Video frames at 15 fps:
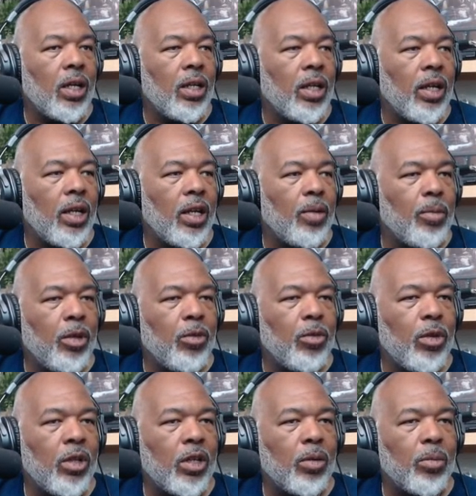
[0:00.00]
They hit me
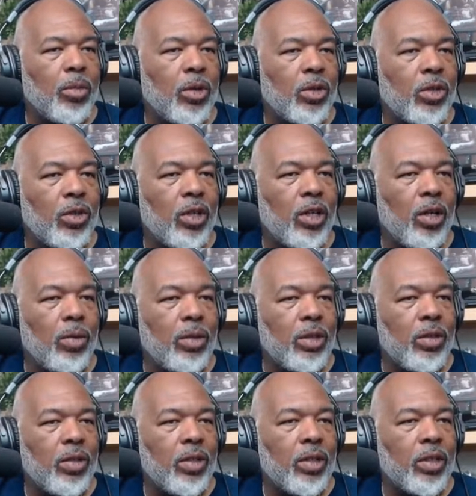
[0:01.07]
with a commercial. They always
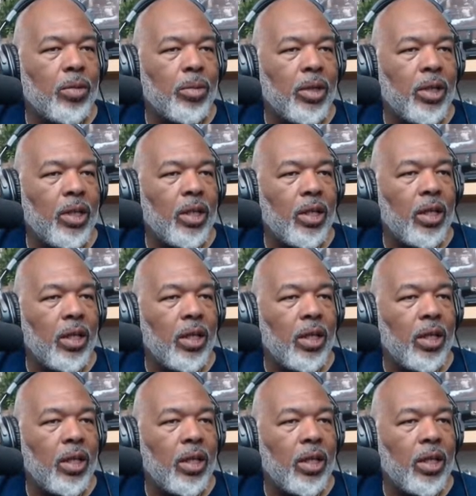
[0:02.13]
do this to me,